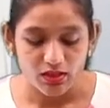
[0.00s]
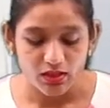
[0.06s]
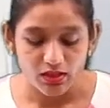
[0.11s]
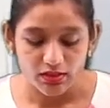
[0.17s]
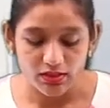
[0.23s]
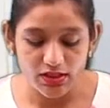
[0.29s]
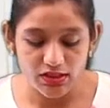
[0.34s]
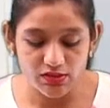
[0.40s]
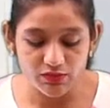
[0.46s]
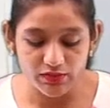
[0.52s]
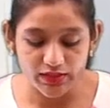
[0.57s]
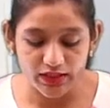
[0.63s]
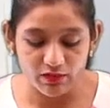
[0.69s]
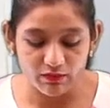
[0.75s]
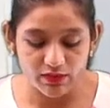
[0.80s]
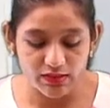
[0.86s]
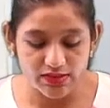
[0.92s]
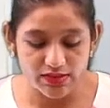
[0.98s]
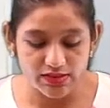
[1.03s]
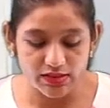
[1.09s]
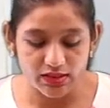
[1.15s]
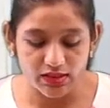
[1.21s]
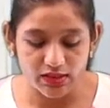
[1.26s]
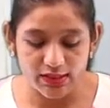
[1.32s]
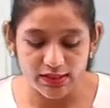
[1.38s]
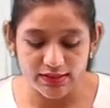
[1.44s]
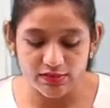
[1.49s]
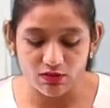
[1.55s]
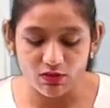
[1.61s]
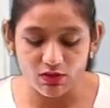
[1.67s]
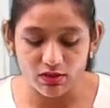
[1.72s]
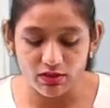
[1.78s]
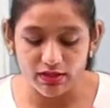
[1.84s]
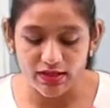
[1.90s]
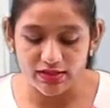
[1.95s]
This frequency is
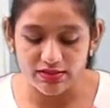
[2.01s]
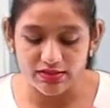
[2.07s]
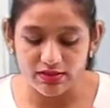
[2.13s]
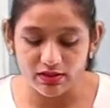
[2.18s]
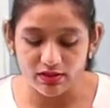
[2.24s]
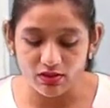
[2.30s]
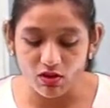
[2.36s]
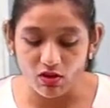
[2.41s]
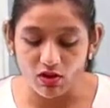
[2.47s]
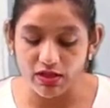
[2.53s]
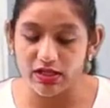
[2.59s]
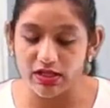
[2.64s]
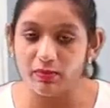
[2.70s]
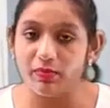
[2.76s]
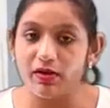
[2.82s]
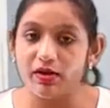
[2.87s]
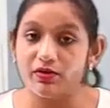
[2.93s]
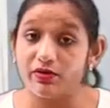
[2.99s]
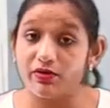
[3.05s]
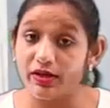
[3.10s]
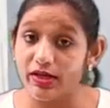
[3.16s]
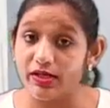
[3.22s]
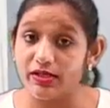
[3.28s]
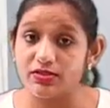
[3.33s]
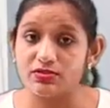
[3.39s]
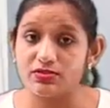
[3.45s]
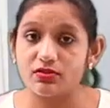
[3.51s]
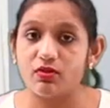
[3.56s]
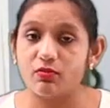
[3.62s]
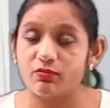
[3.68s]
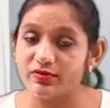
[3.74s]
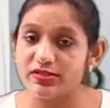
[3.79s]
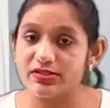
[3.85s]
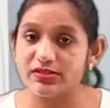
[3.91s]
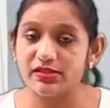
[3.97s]
called as the audible range.
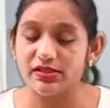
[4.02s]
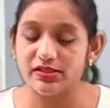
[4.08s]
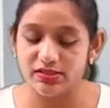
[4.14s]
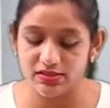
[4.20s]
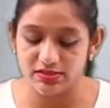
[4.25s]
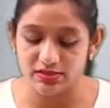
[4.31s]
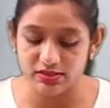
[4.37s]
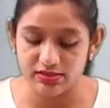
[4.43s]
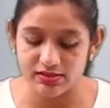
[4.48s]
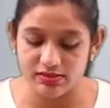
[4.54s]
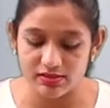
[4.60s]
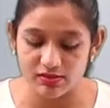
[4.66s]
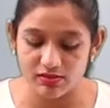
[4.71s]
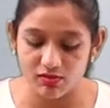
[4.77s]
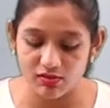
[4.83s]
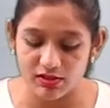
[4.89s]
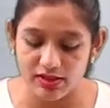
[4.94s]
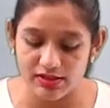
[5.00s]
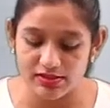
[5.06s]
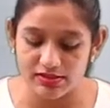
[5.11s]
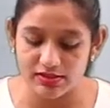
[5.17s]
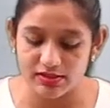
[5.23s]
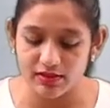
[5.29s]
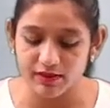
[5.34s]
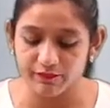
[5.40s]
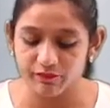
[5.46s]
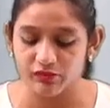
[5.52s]
Obviously, this is called as the